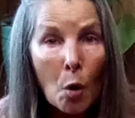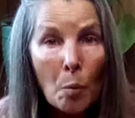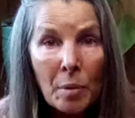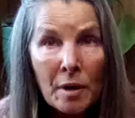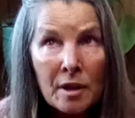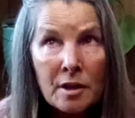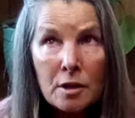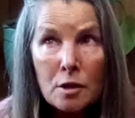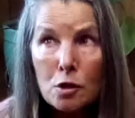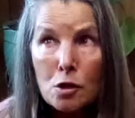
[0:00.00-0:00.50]

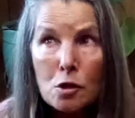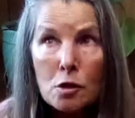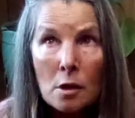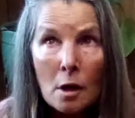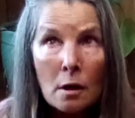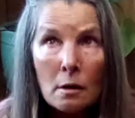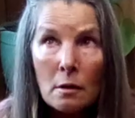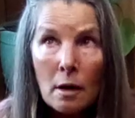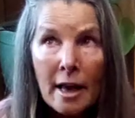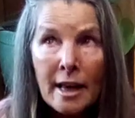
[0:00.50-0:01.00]
open to
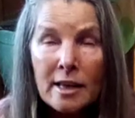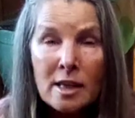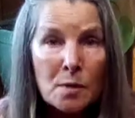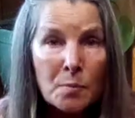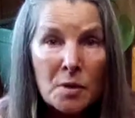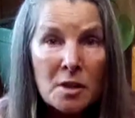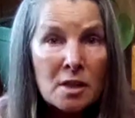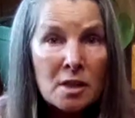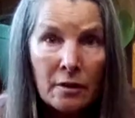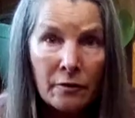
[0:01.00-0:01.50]
a
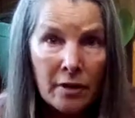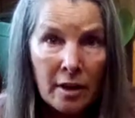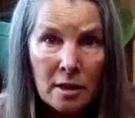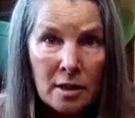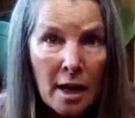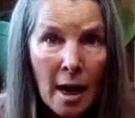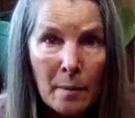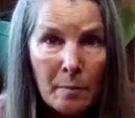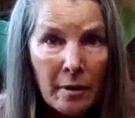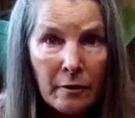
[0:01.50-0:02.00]
specific
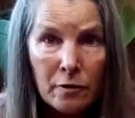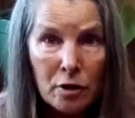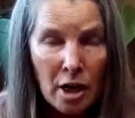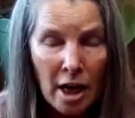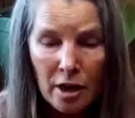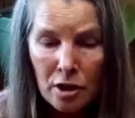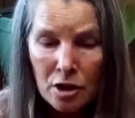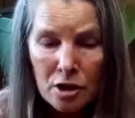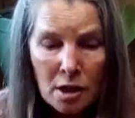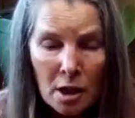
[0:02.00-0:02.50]
type of
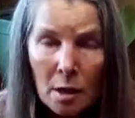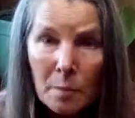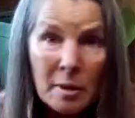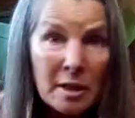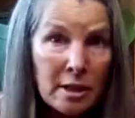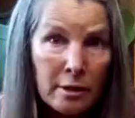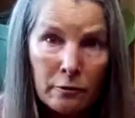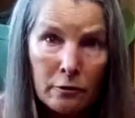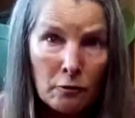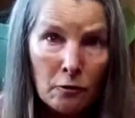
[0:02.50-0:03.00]
change. It's going to be
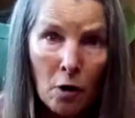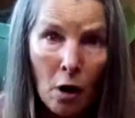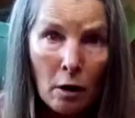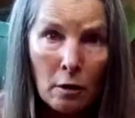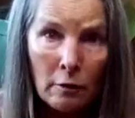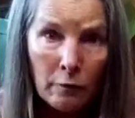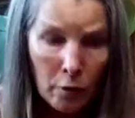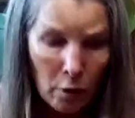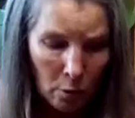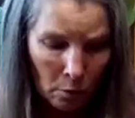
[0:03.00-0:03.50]
different for
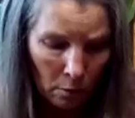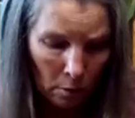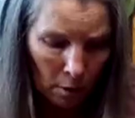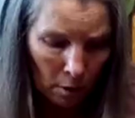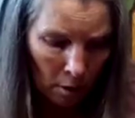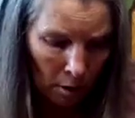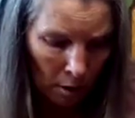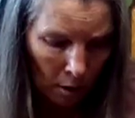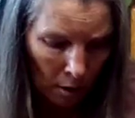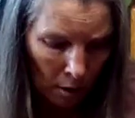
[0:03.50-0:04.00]
all of you.
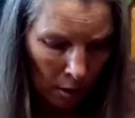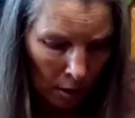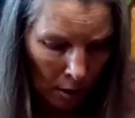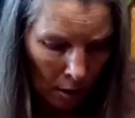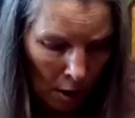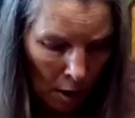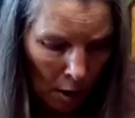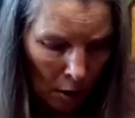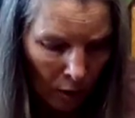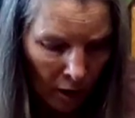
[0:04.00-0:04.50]

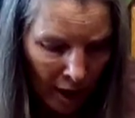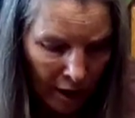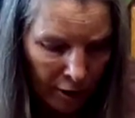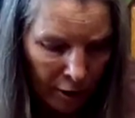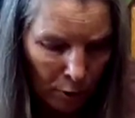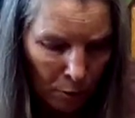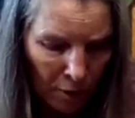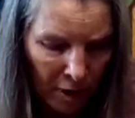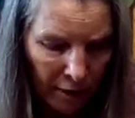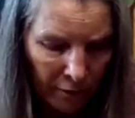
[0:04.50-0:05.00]
Okay,
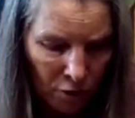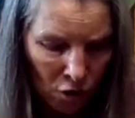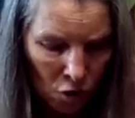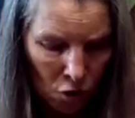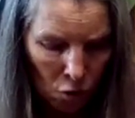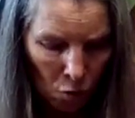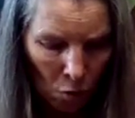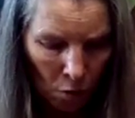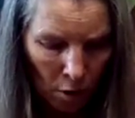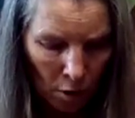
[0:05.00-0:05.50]
Three of
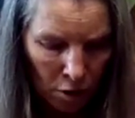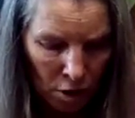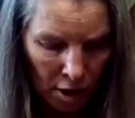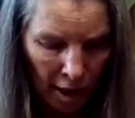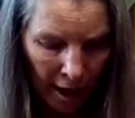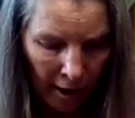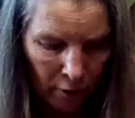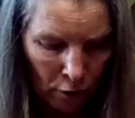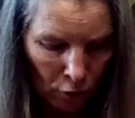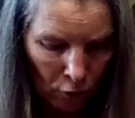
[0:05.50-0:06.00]
Swords.
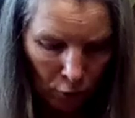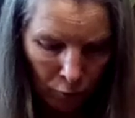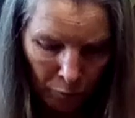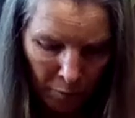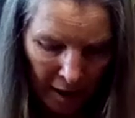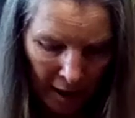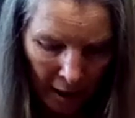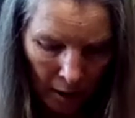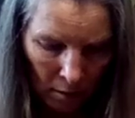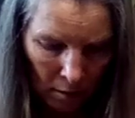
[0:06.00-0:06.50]
Yeah, you've
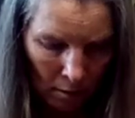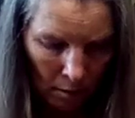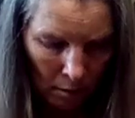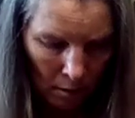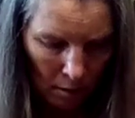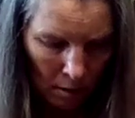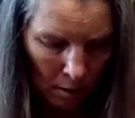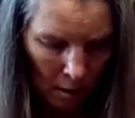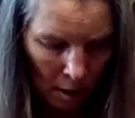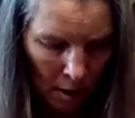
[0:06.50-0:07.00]
been
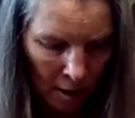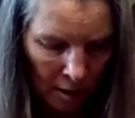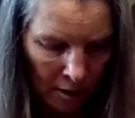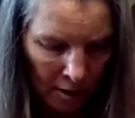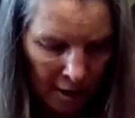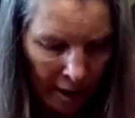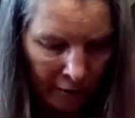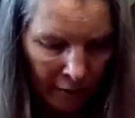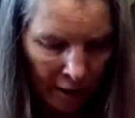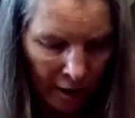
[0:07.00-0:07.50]

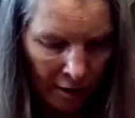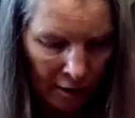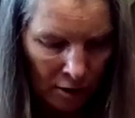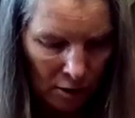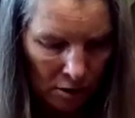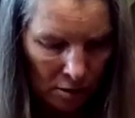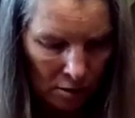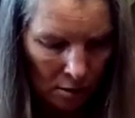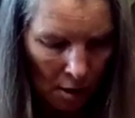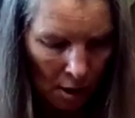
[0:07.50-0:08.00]
definitely,
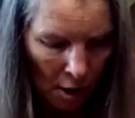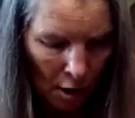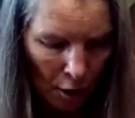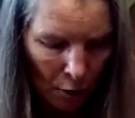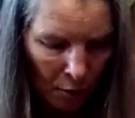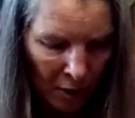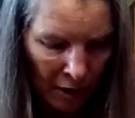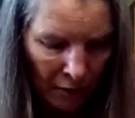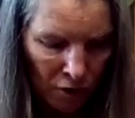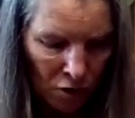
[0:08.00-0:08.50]
this
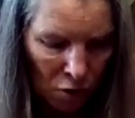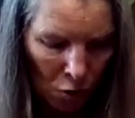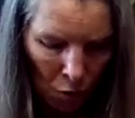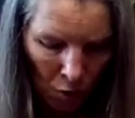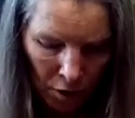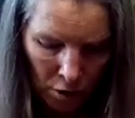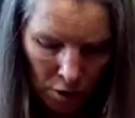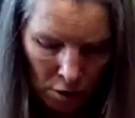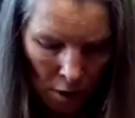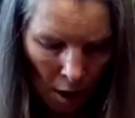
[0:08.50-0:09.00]
Three of
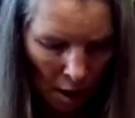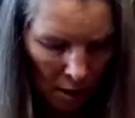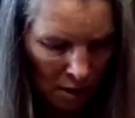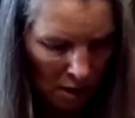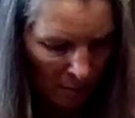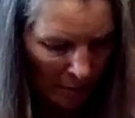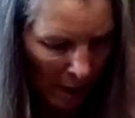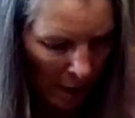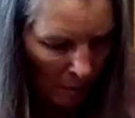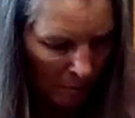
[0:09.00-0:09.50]
Swords
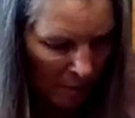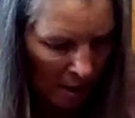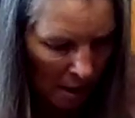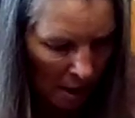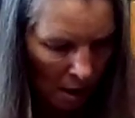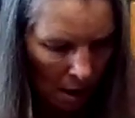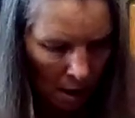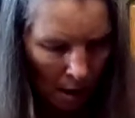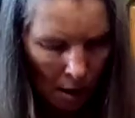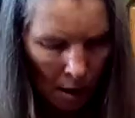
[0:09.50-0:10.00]
talks about
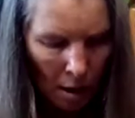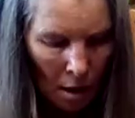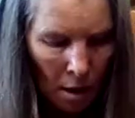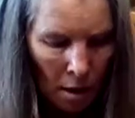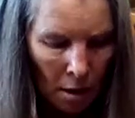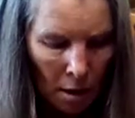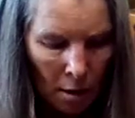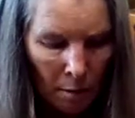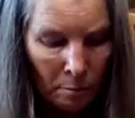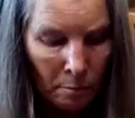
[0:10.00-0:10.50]
being
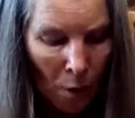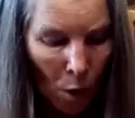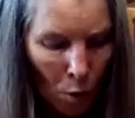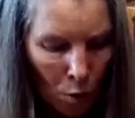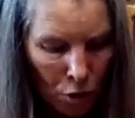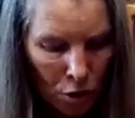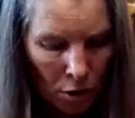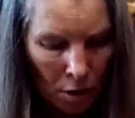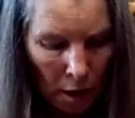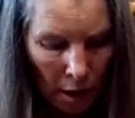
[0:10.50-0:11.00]

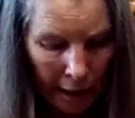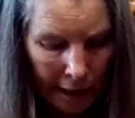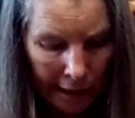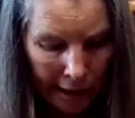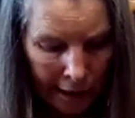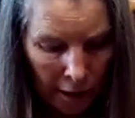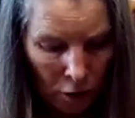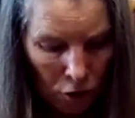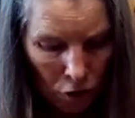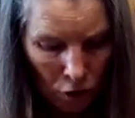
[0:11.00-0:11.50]
emotionally
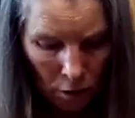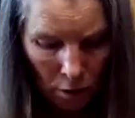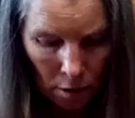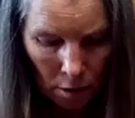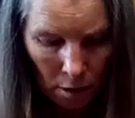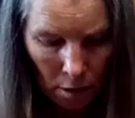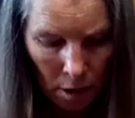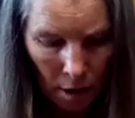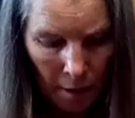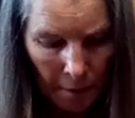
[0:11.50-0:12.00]

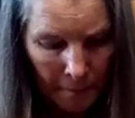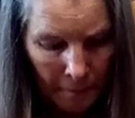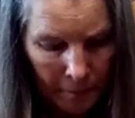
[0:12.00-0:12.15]
injured,